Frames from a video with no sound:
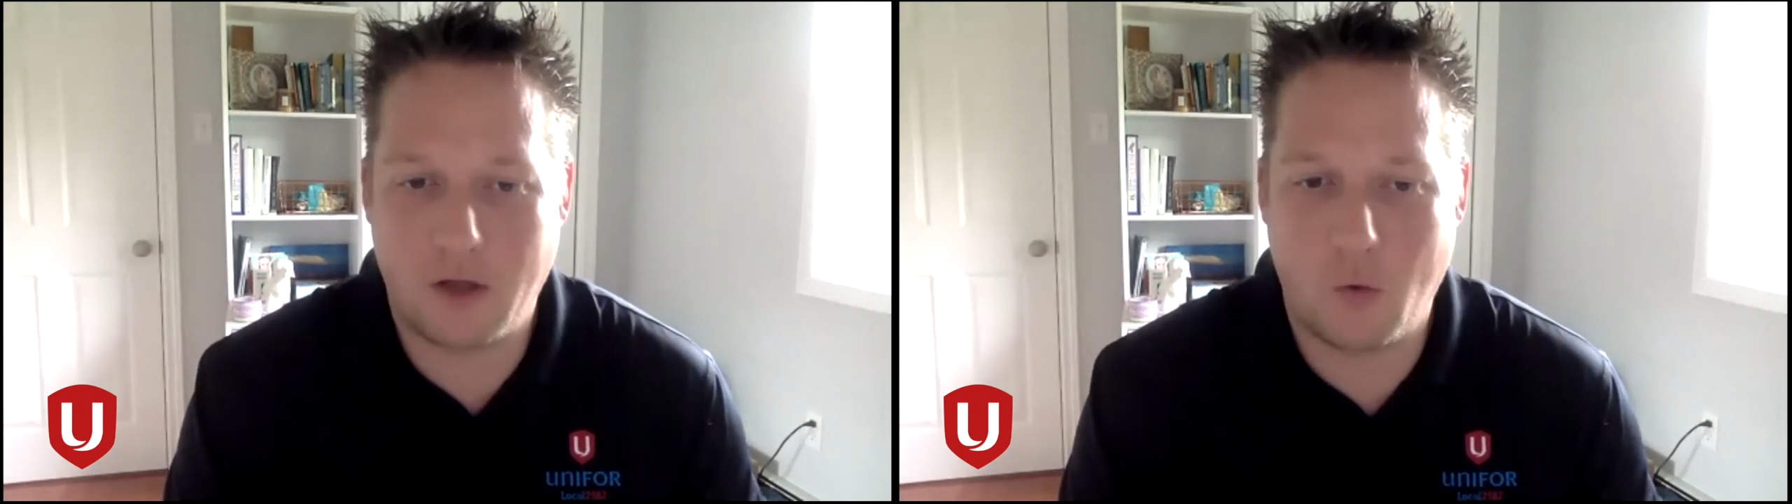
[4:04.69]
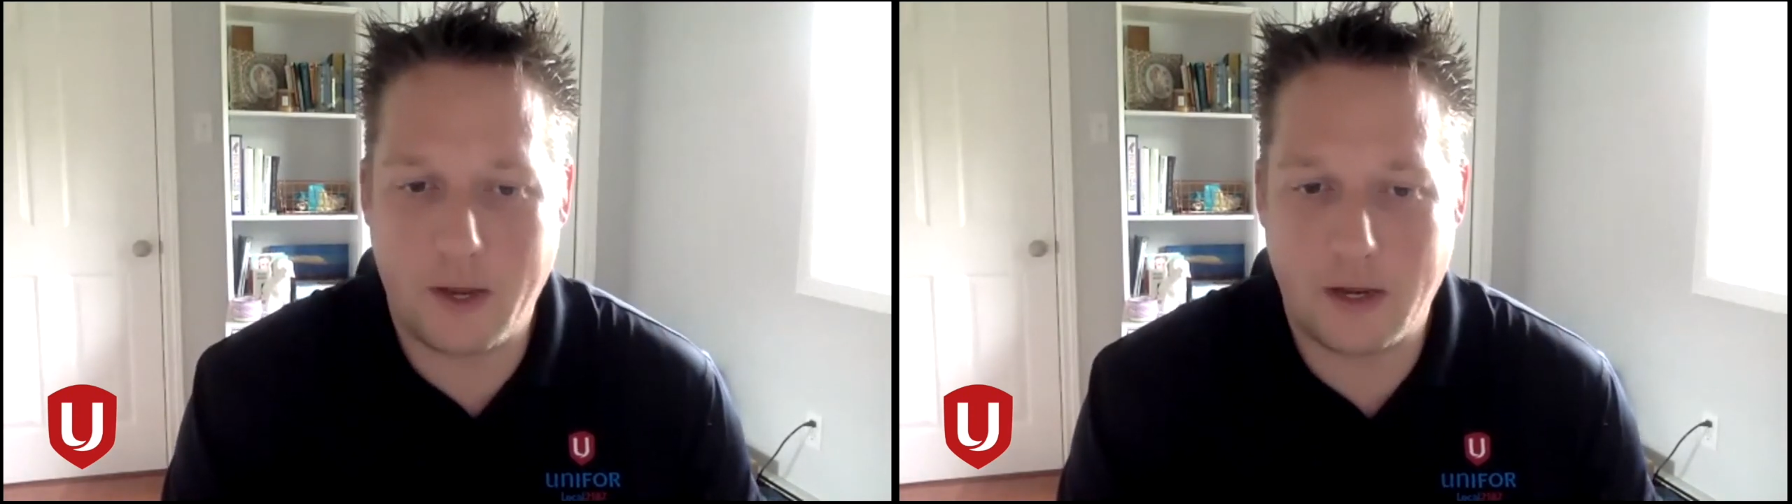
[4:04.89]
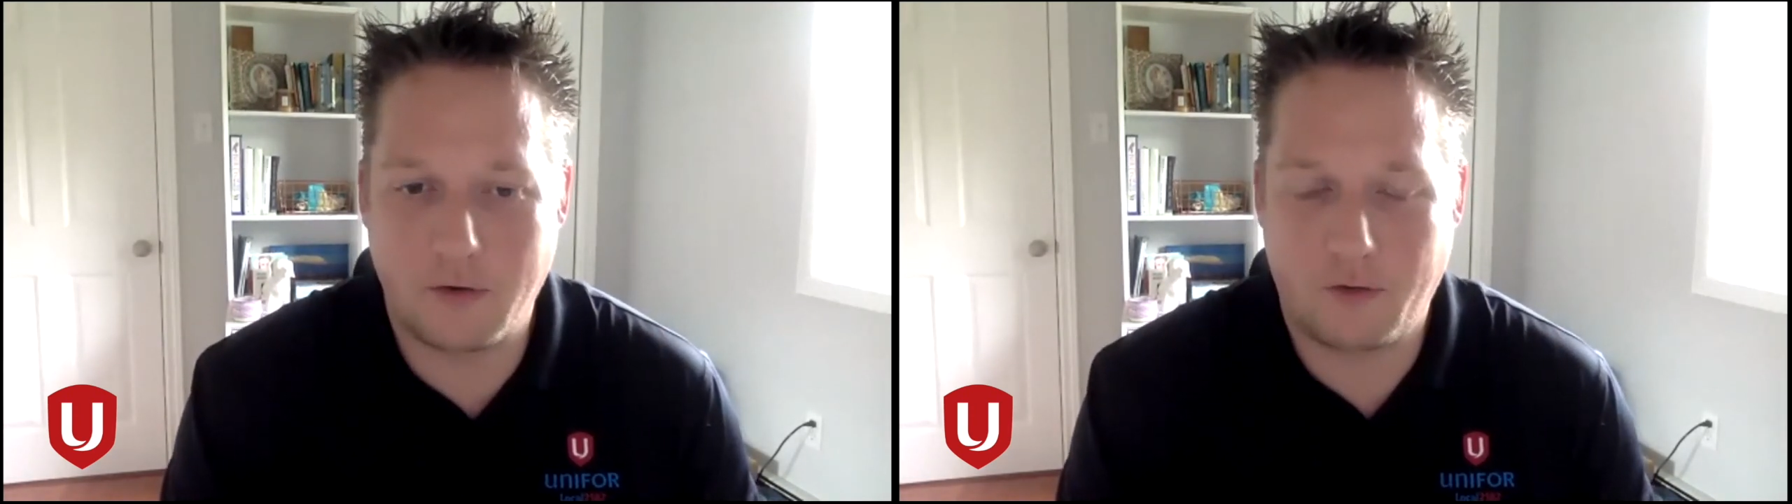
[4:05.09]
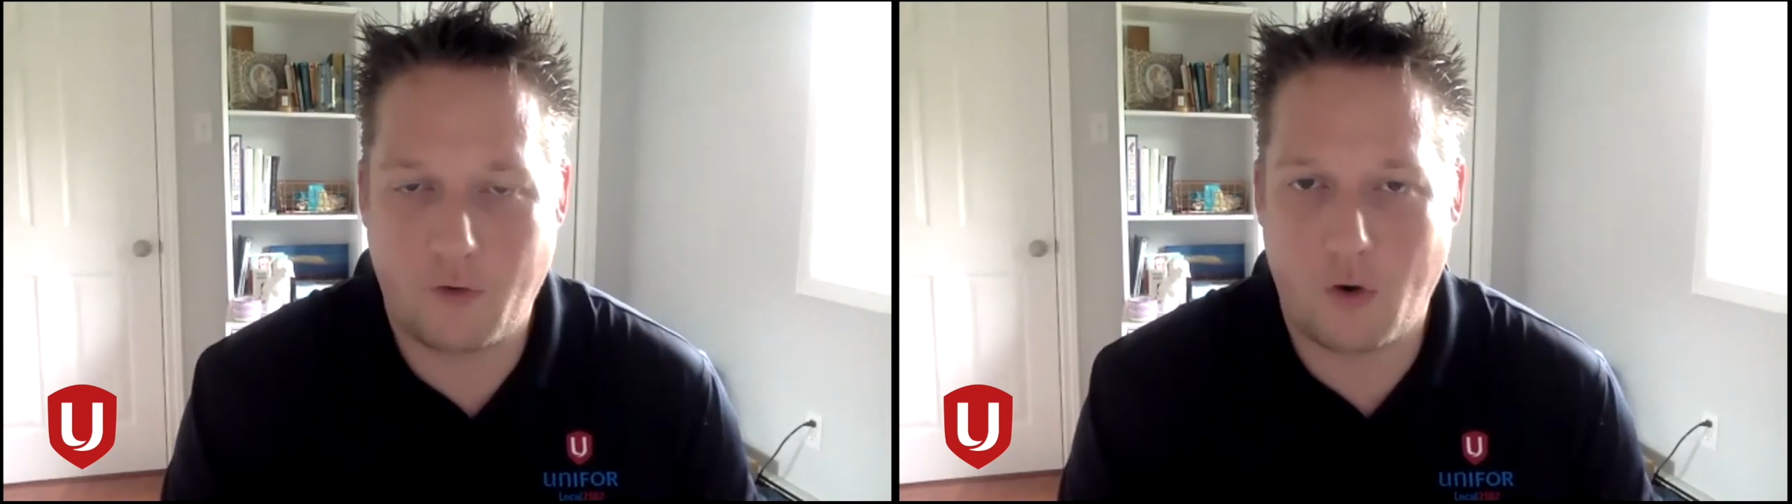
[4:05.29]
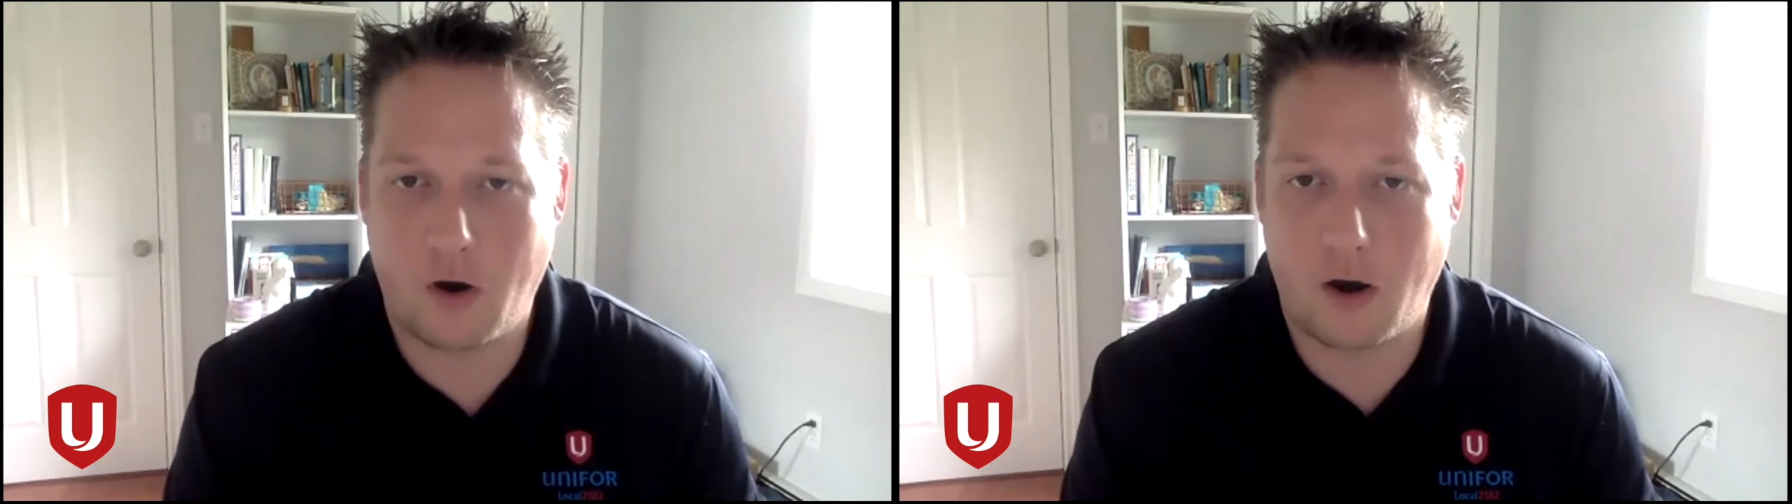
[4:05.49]
a win
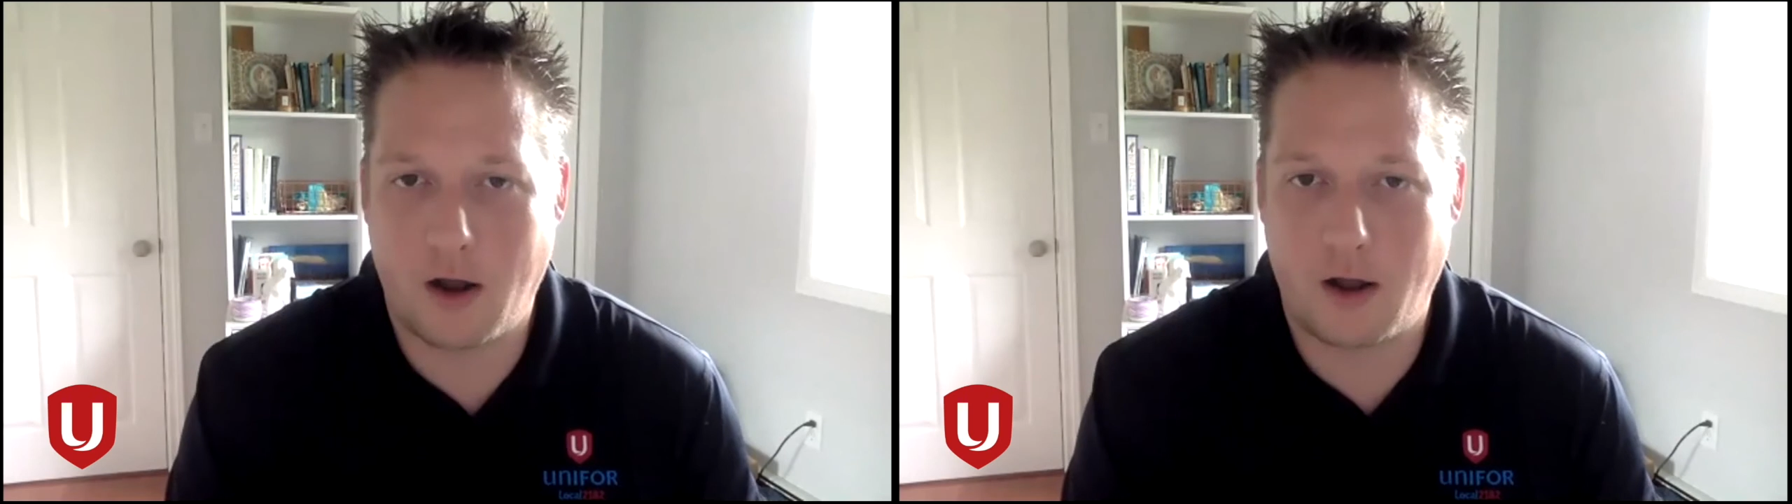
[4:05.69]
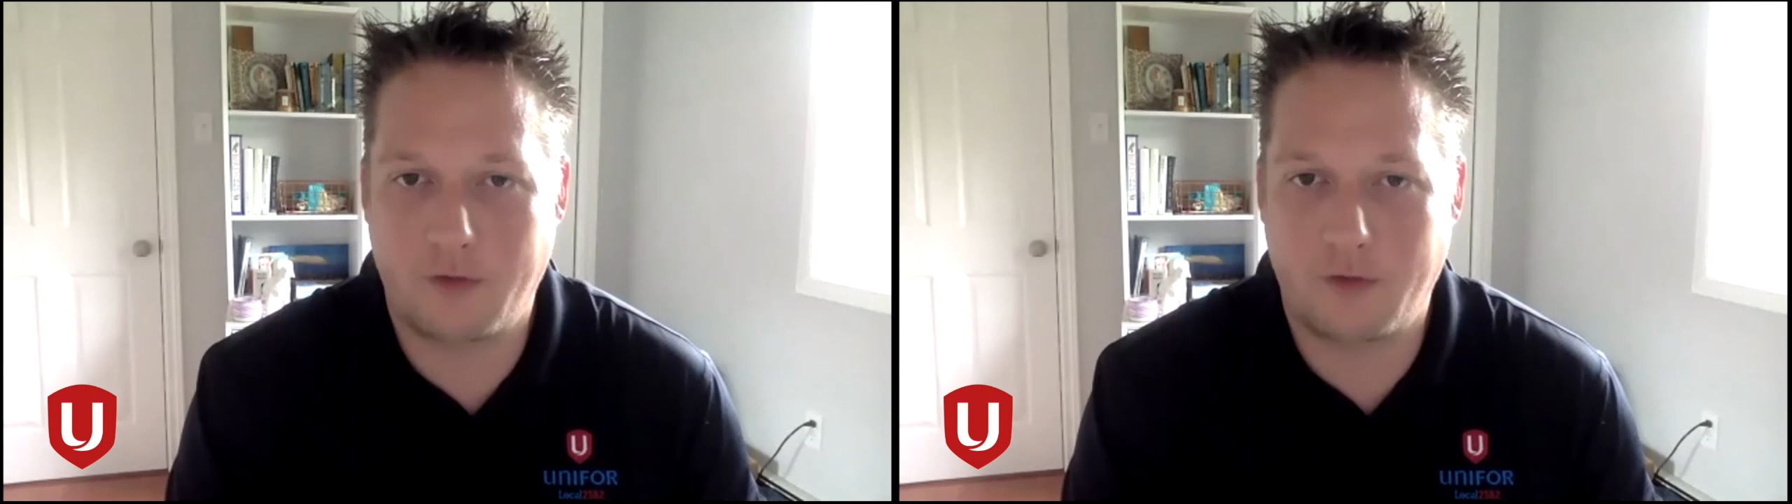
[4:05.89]
for